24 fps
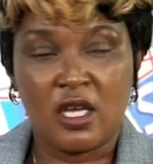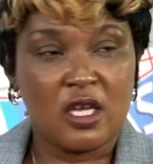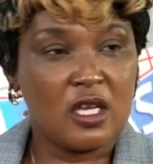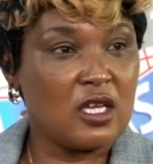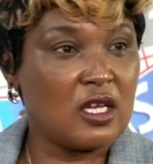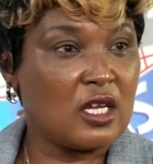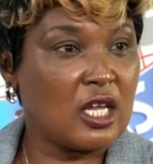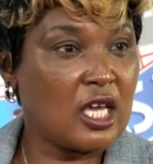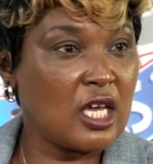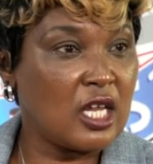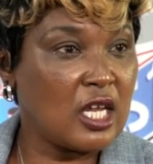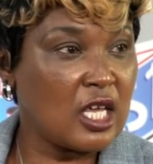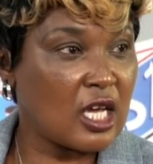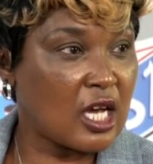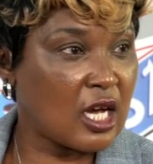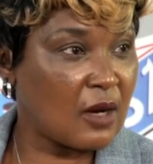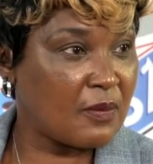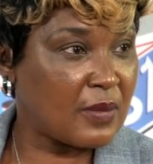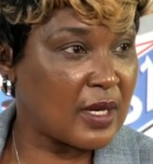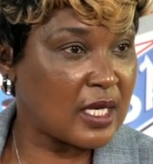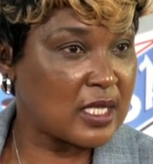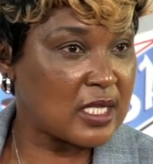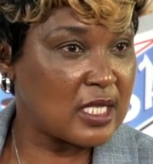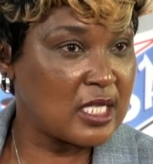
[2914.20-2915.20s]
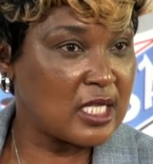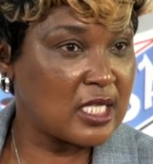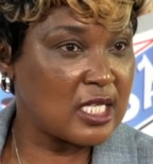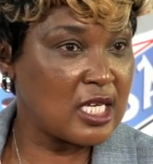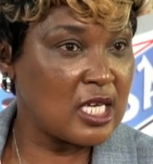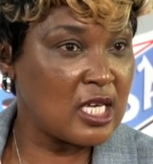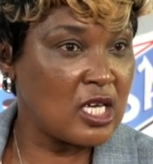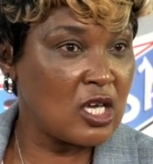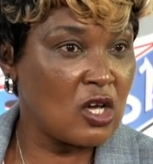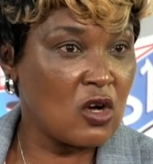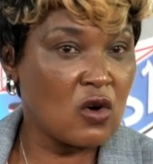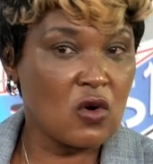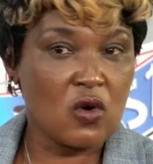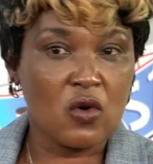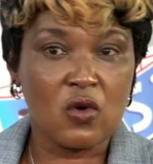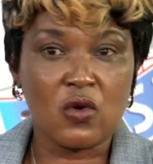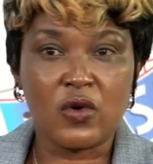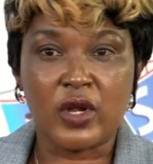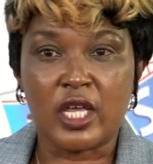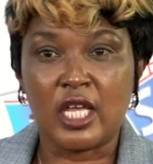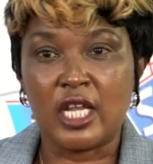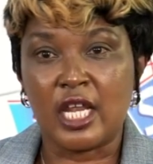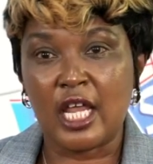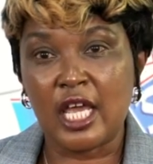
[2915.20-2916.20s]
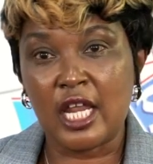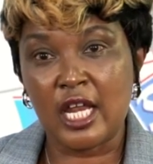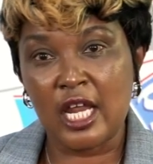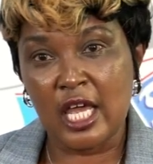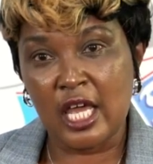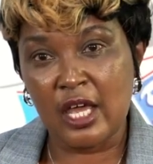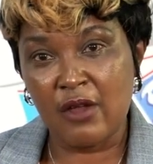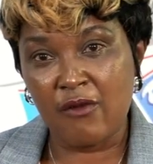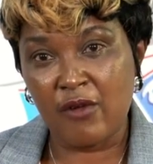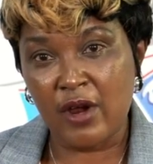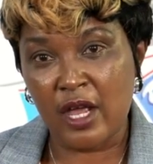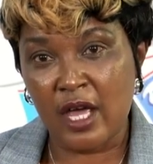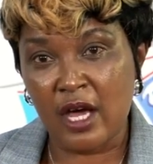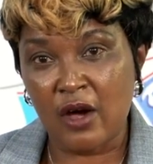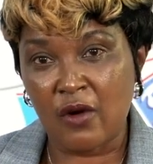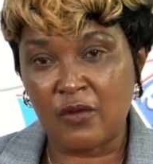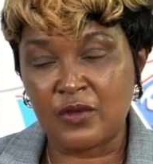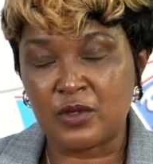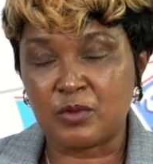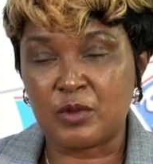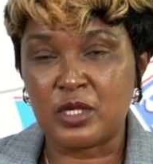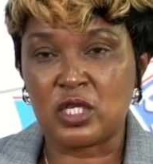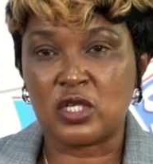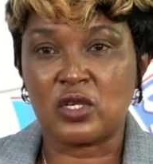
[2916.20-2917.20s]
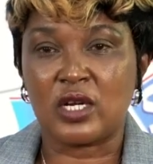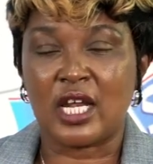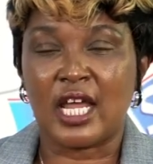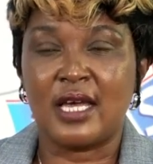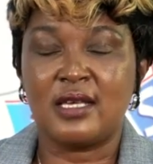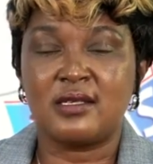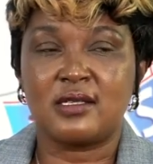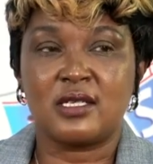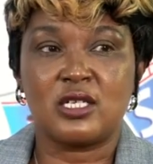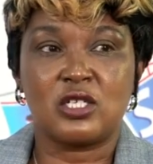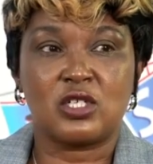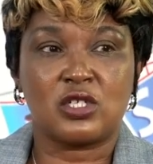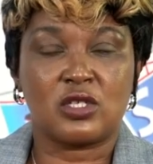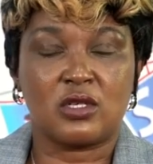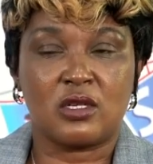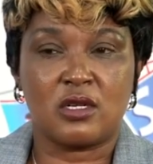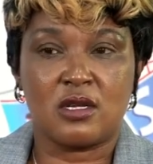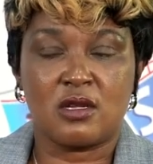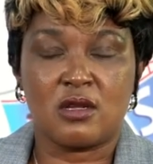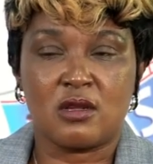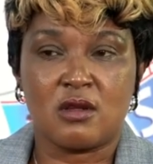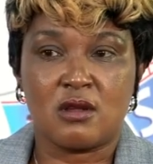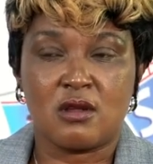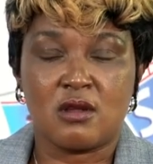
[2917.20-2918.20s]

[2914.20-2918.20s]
in any capacity or in any area of specialization,